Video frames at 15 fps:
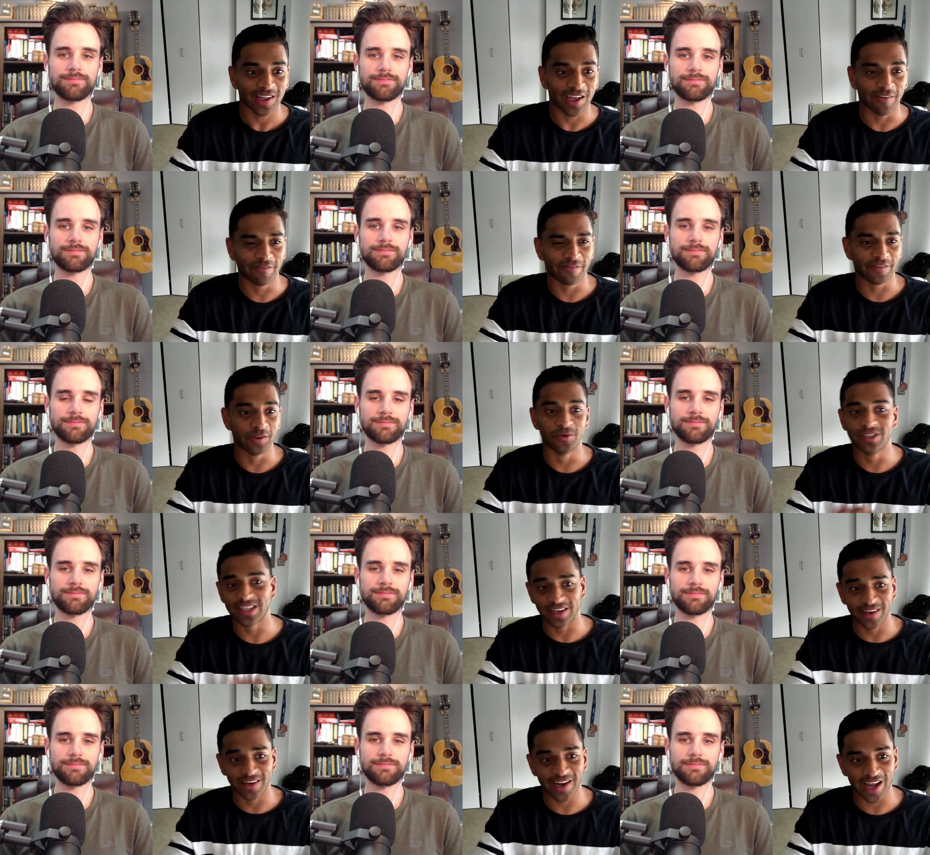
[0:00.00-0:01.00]
Speaker 1: if you
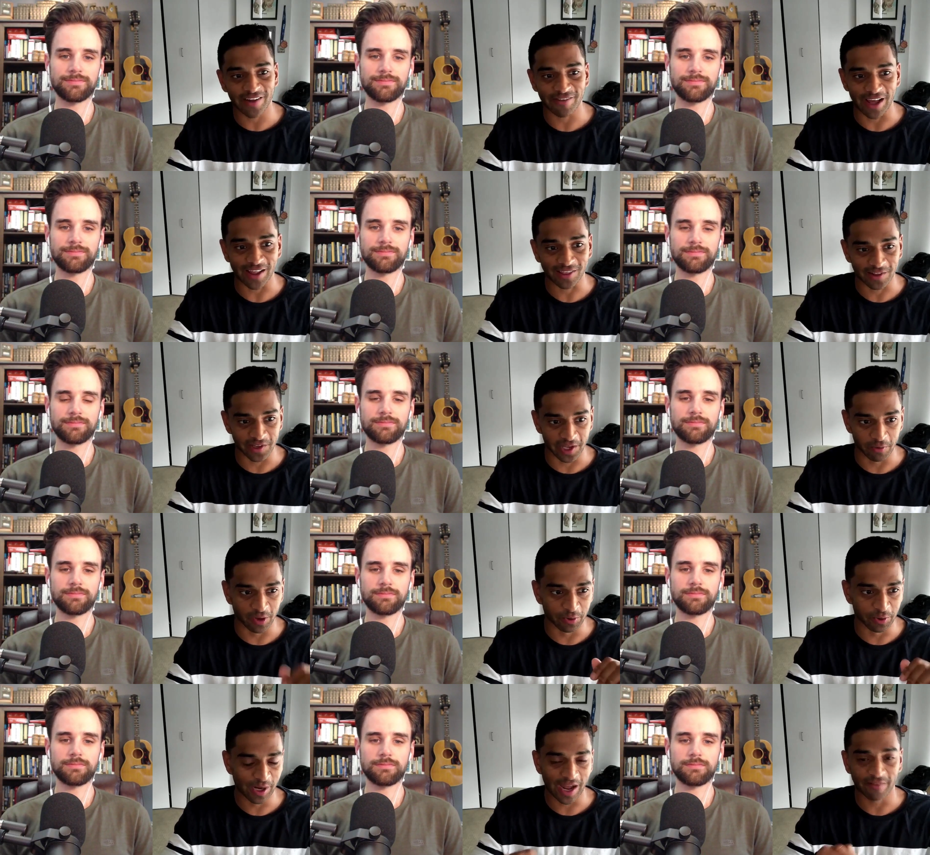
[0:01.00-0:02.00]
didn't have Ethcalate, what
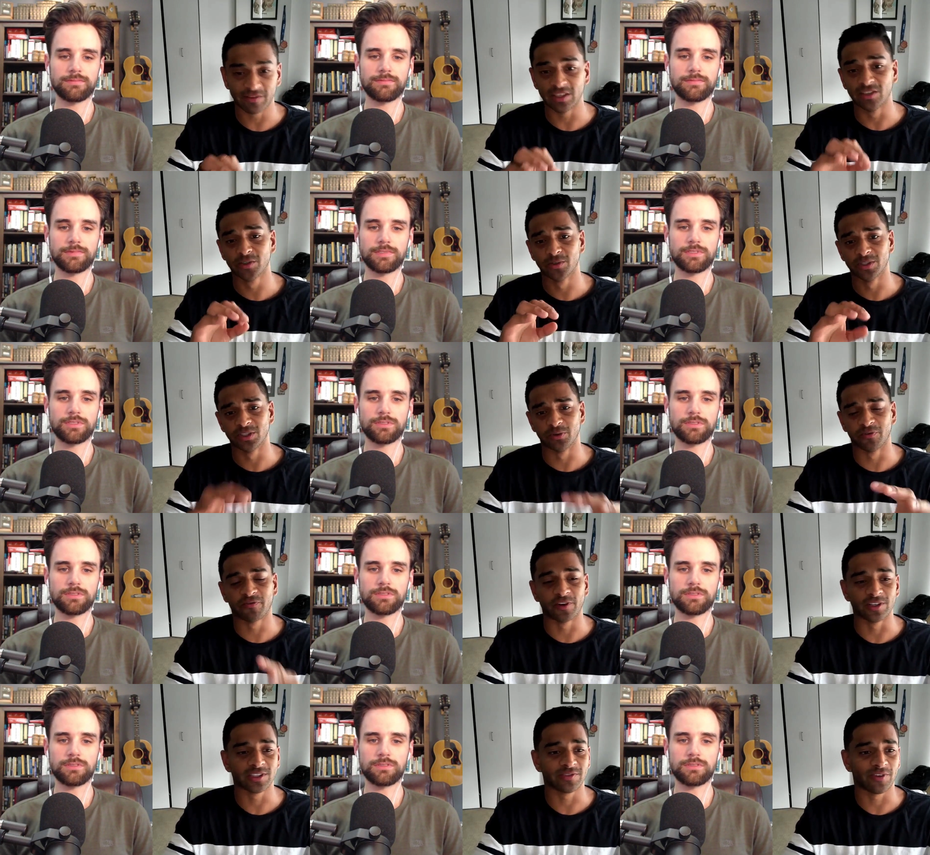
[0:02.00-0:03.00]
you'd have to do is you would
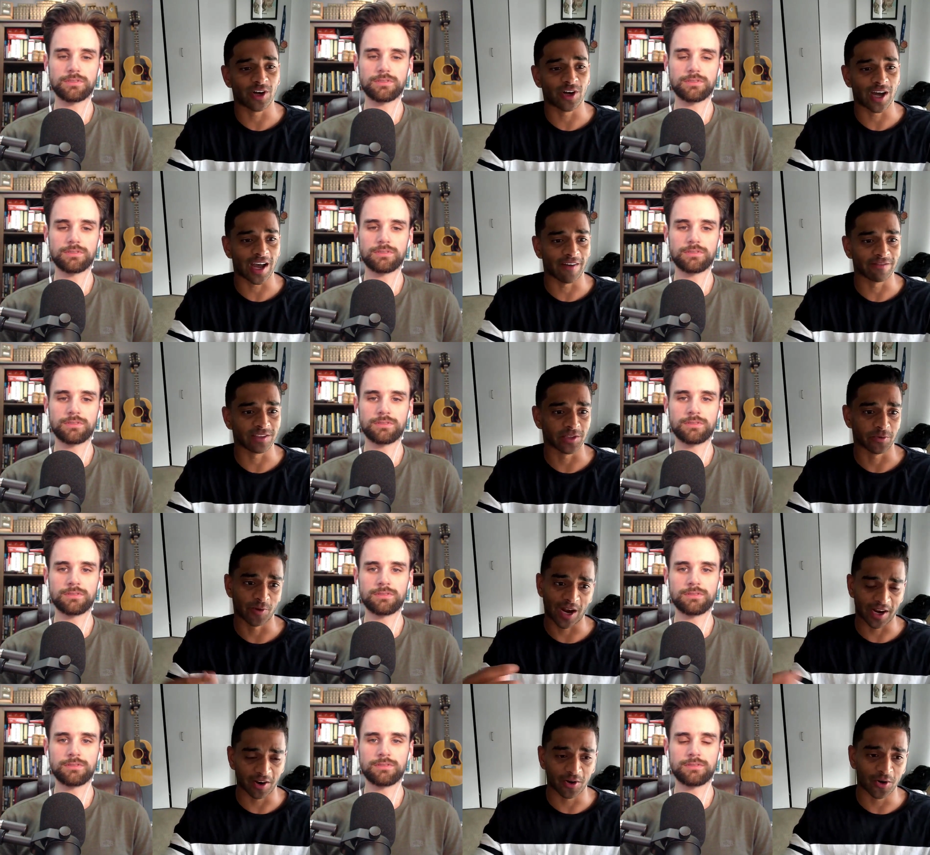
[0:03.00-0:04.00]
first of all have to
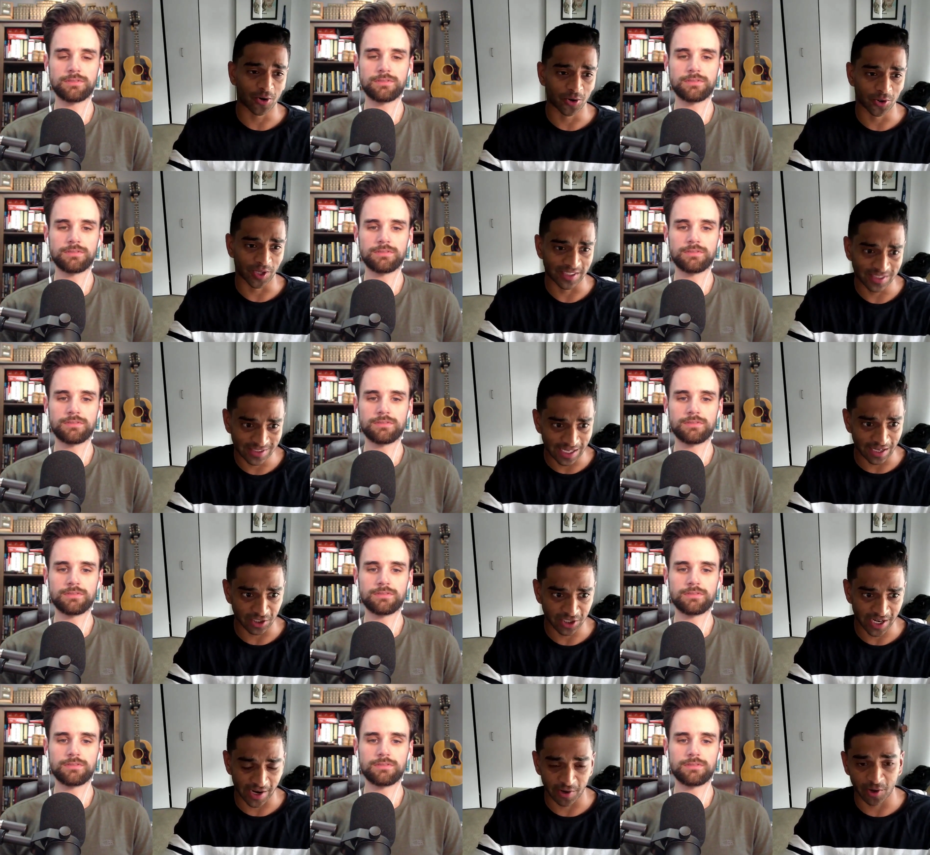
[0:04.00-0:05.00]
write a whole state
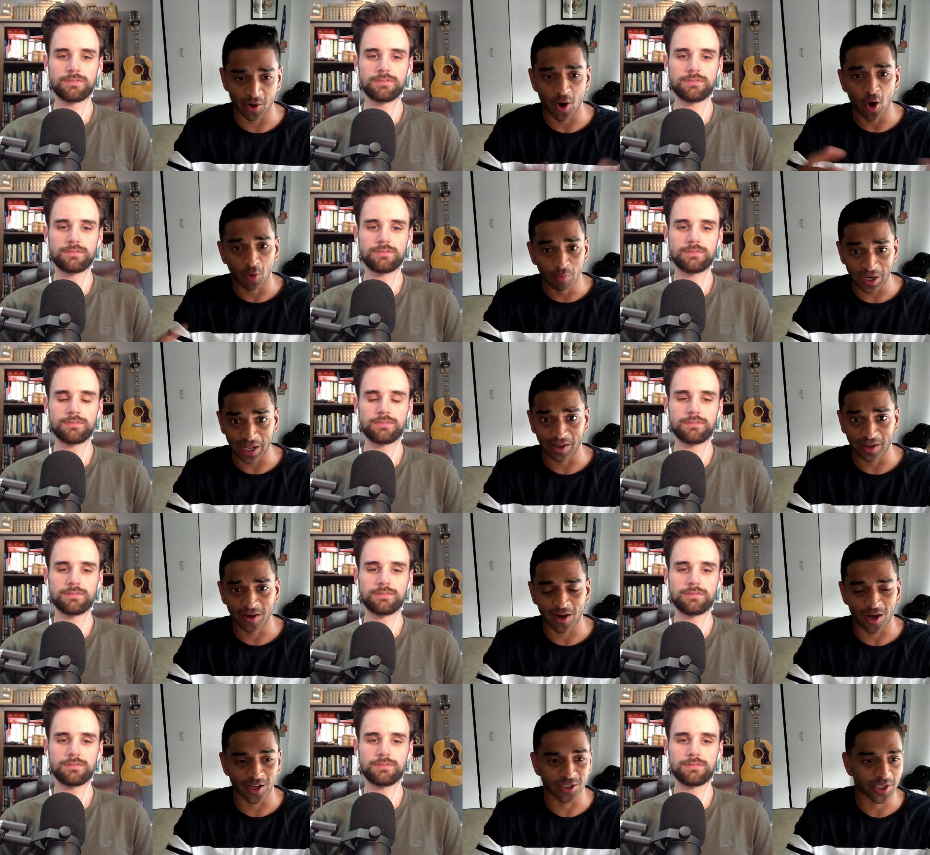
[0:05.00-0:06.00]
channel opening
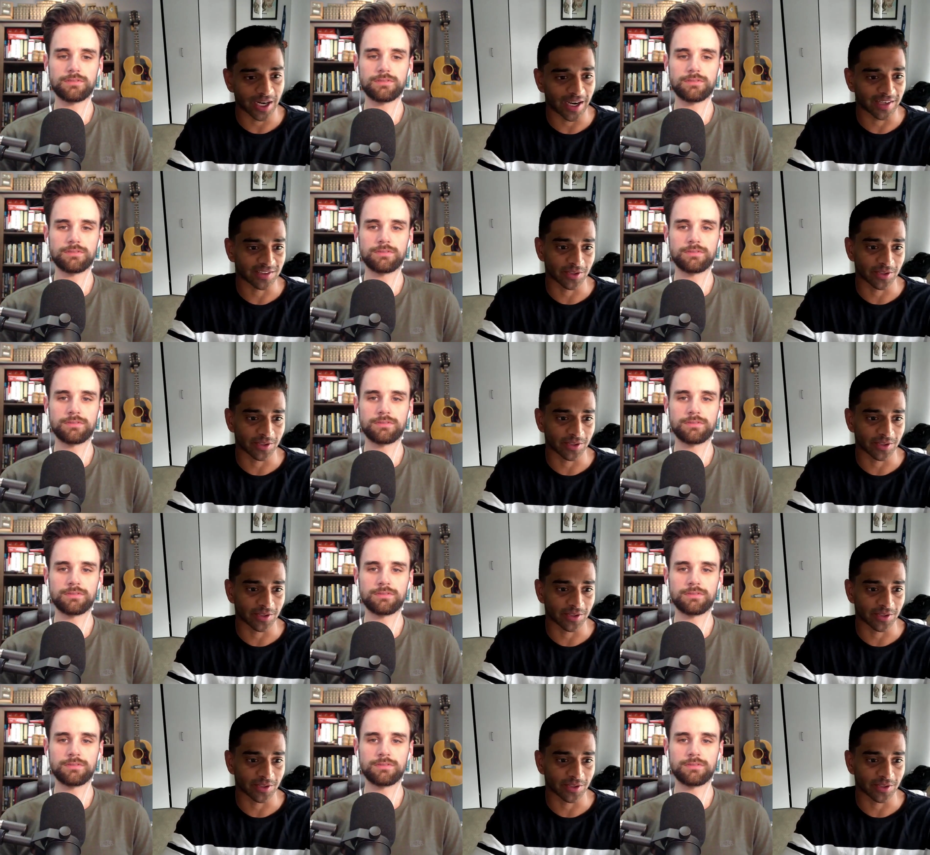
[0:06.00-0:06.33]
contract,